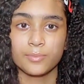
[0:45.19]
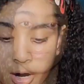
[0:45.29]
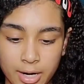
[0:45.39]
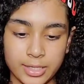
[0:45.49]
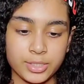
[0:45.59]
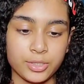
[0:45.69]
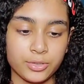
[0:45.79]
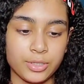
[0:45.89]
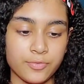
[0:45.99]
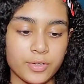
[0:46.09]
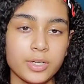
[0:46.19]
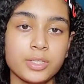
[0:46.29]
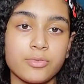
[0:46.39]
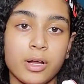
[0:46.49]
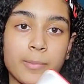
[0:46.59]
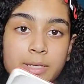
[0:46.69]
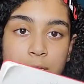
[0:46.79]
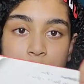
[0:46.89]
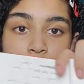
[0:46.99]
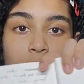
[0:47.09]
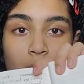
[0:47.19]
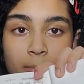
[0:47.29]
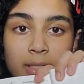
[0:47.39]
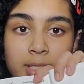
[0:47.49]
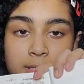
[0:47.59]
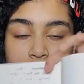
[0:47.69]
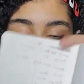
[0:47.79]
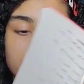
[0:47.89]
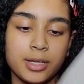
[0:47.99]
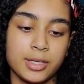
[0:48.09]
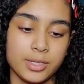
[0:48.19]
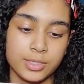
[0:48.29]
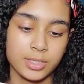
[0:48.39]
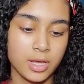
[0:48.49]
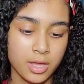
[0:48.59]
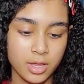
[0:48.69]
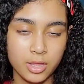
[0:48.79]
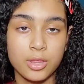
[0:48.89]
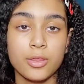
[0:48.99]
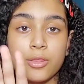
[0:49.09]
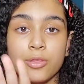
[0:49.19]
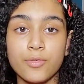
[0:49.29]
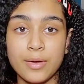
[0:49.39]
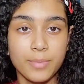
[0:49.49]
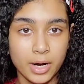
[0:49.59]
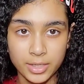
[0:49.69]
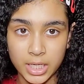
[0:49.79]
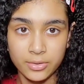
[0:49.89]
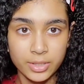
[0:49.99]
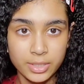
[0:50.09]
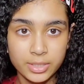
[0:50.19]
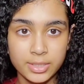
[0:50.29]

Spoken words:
Alright, so the first recommendation on my list here is The Vampire Diaries.